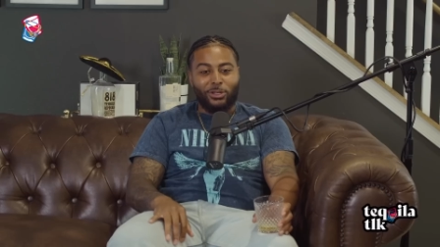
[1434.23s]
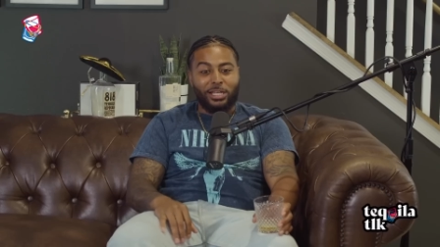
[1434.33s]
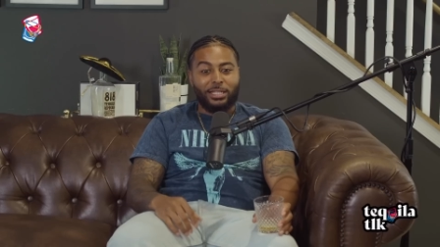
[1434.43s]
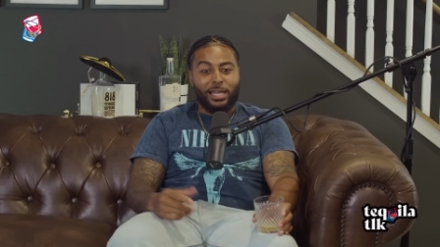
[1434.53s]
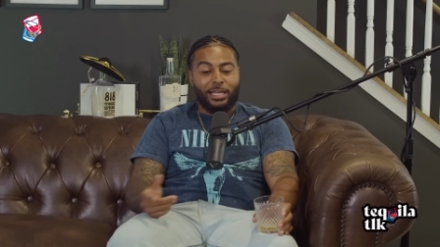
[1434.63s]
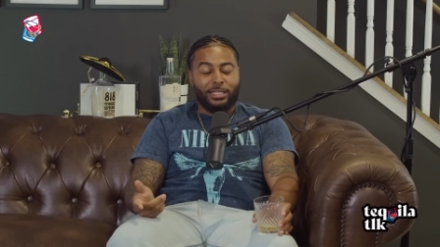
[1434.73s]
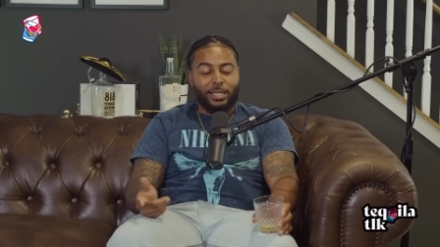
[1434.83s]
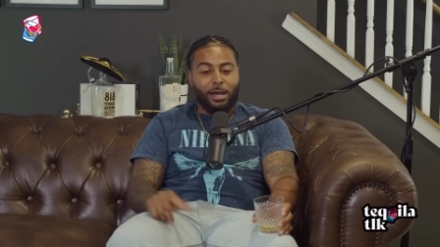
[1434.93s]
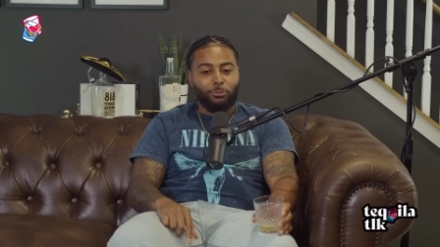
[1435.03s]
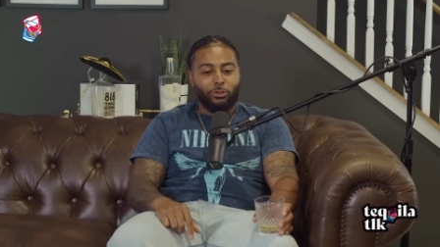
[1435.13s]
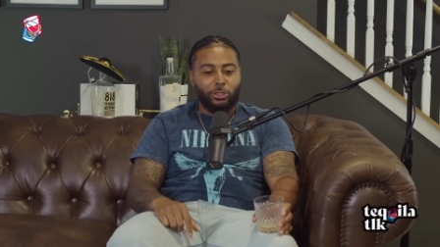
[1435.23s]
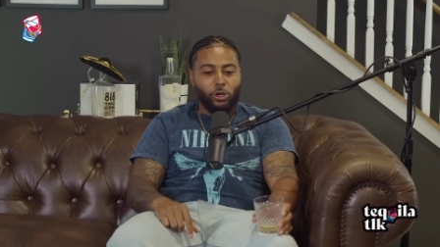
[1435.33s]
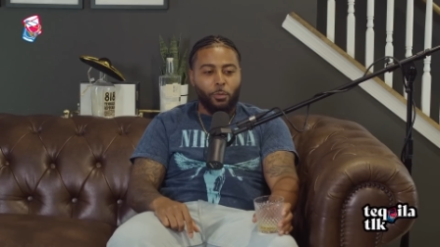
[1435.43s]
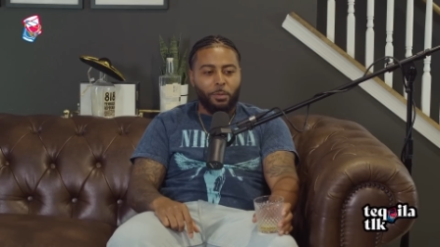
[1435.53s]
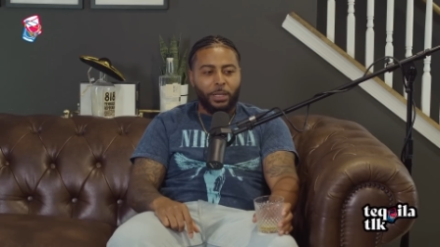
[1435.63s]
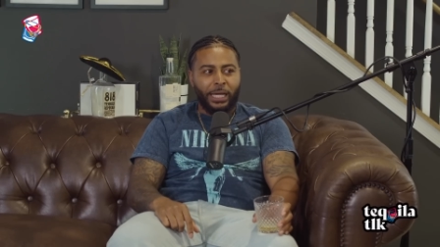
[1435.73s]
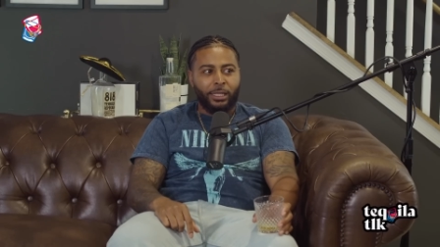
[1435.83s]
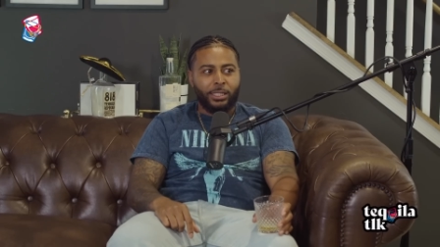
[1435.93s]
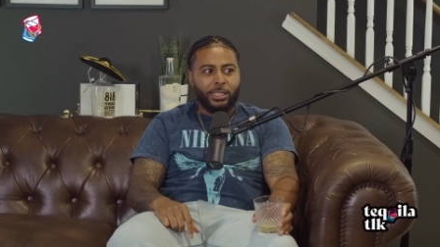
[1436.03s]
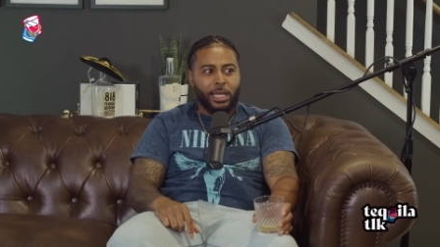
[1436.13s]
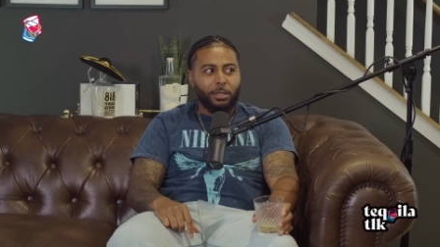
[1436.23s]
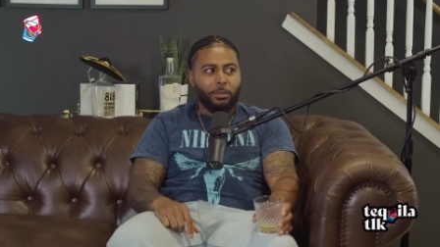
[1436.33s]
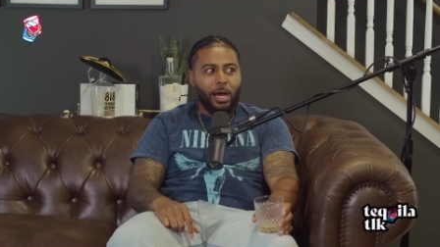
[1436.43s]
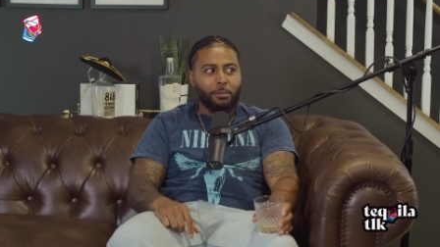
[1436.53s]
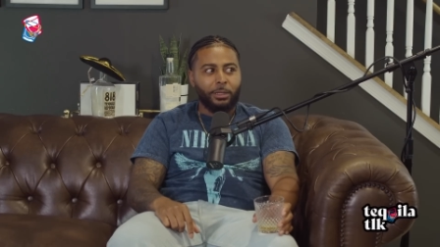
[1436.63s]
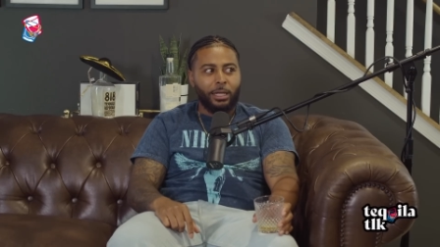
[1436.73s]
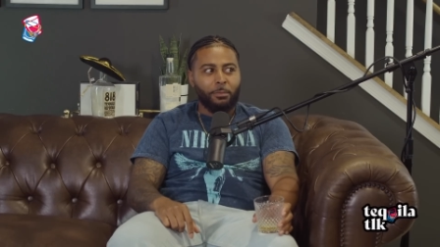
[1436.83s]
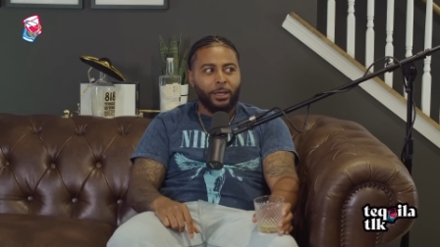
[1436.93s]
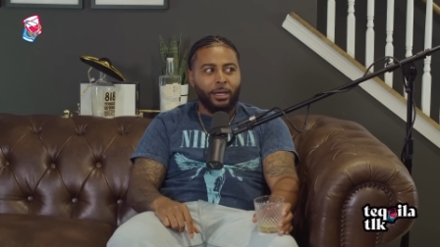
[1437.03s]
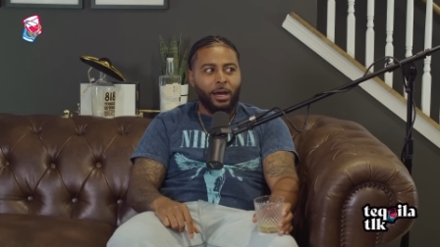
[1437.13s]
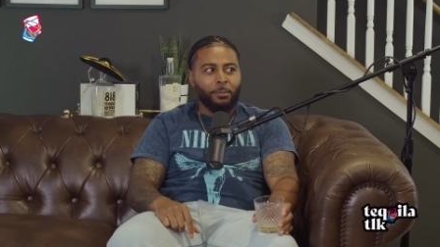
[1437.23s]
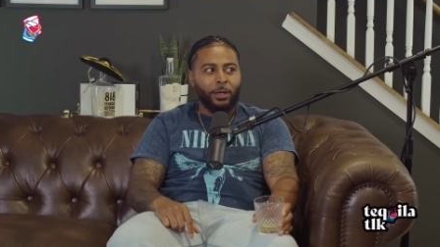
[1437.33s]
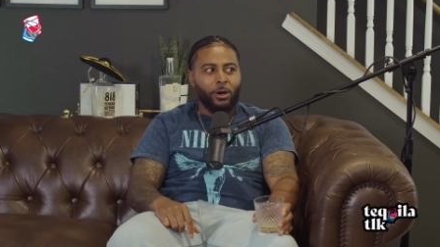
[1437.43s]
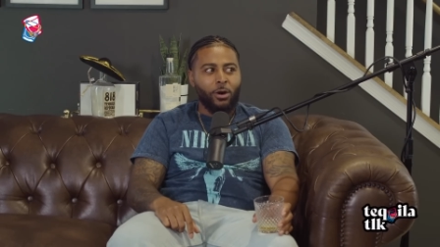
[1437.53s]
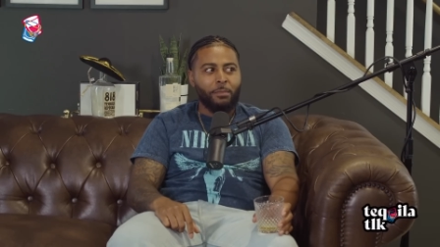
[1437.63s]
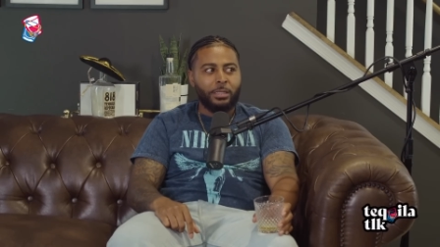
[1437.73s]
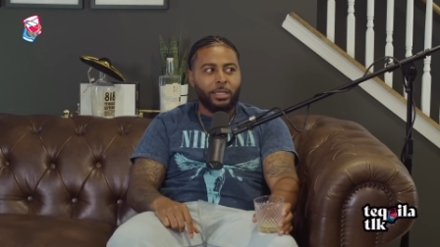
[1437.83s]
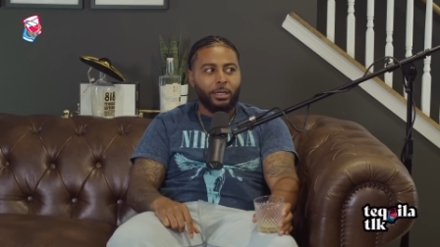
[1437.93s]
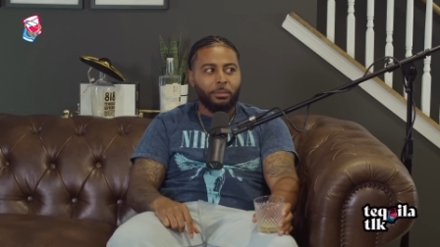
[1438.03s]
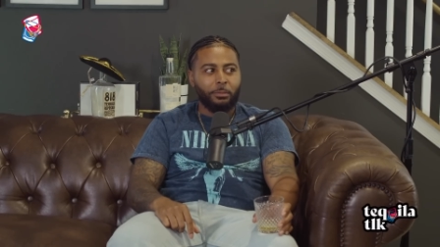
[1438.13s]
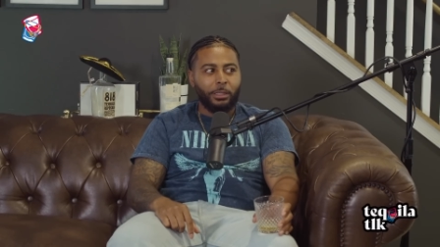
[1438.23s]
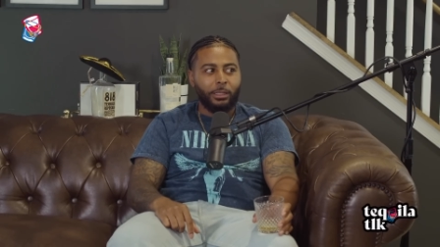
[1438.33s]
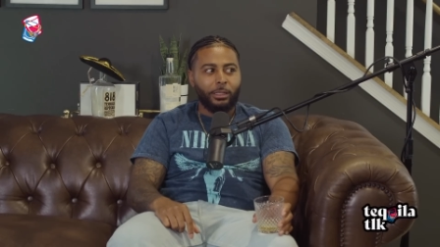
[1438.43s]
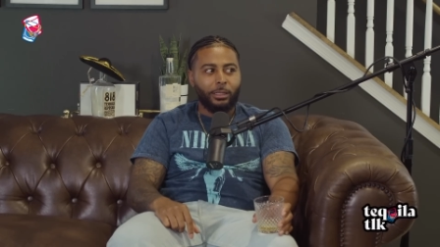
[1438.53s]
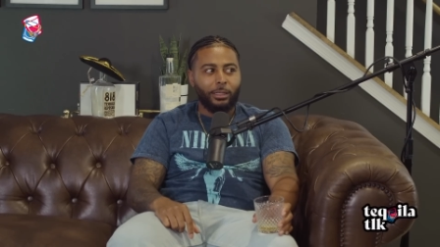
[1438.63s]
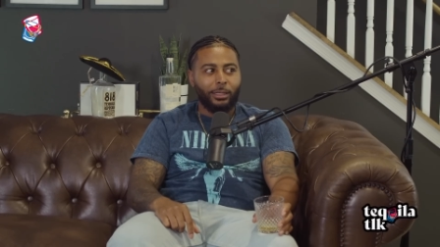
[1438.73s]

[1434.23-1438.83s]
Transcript: So he's like, yeah, I'm doing this open mic stand-up comedy. I'm like, oh, I'm a stand-up comedian.